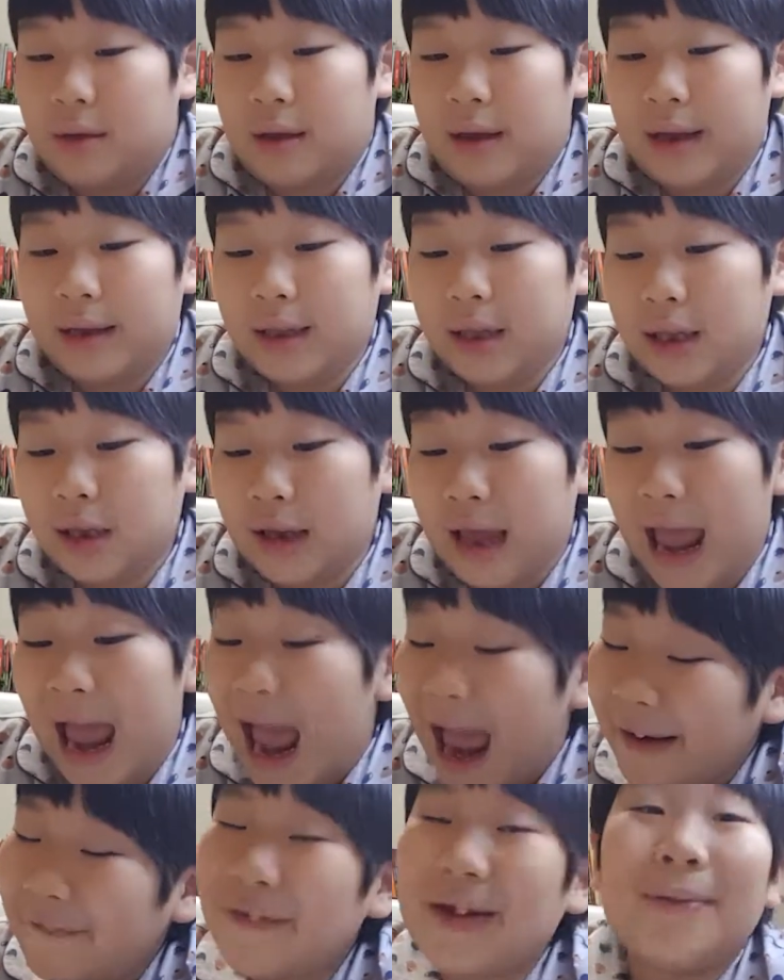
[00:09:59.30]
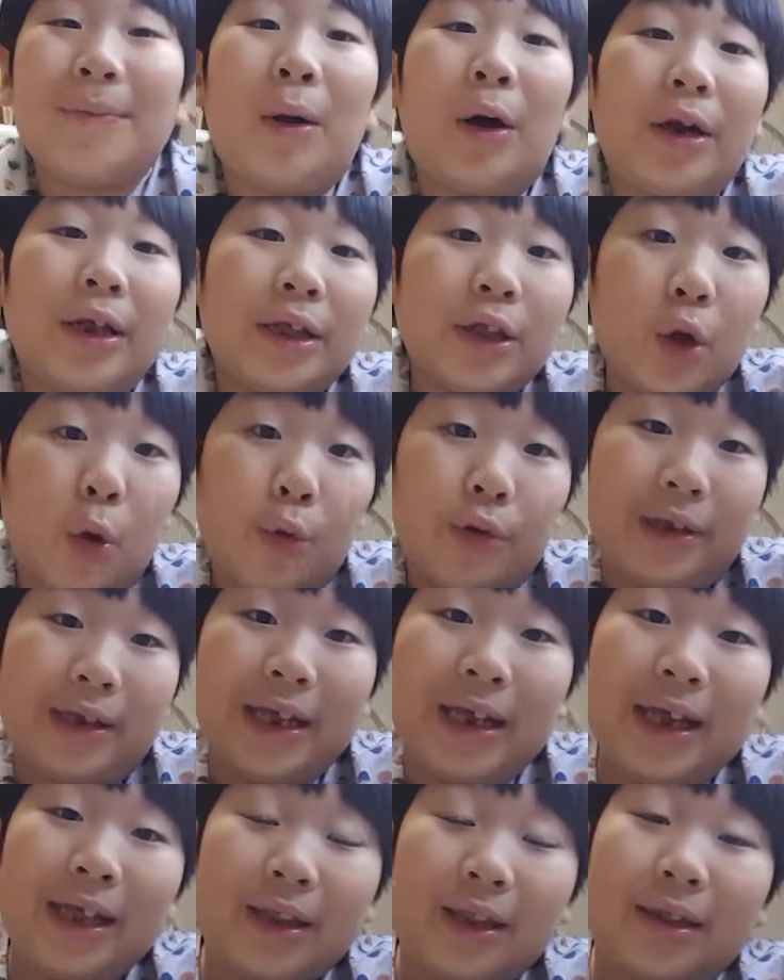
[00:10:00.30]
I think everybody knows
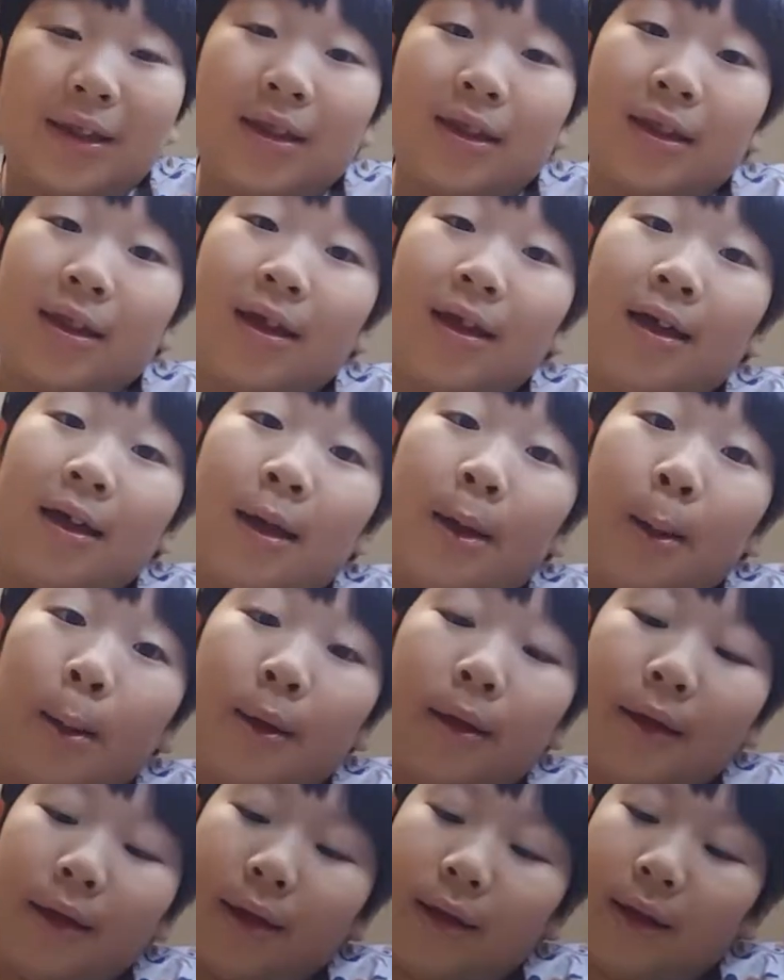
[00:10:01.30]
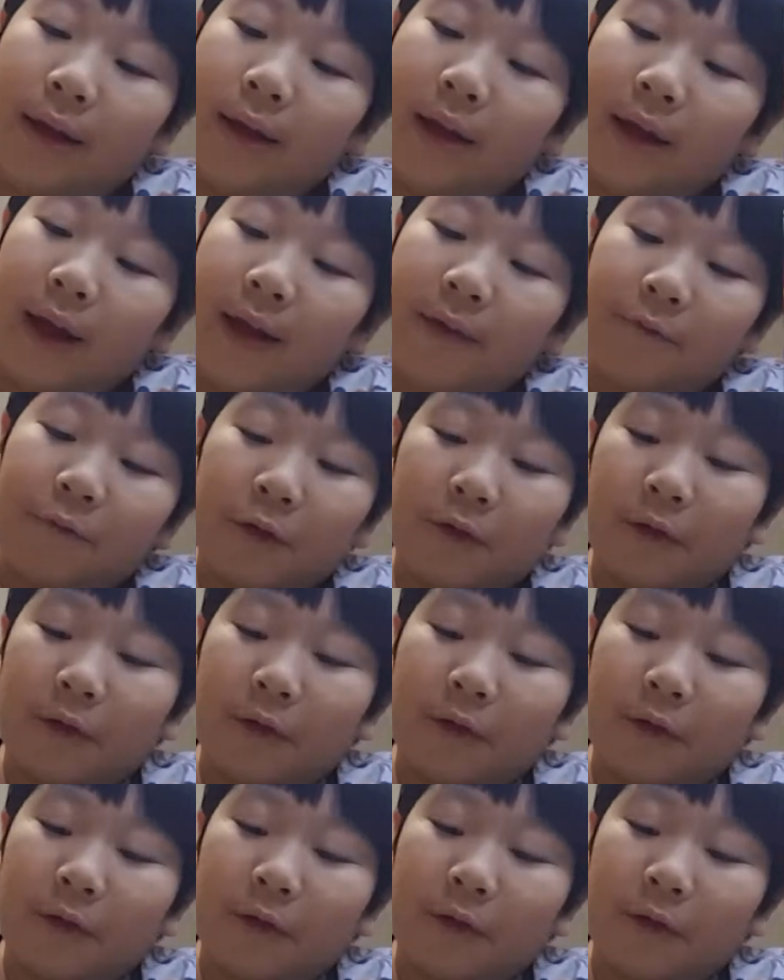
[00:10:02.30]
this. If you're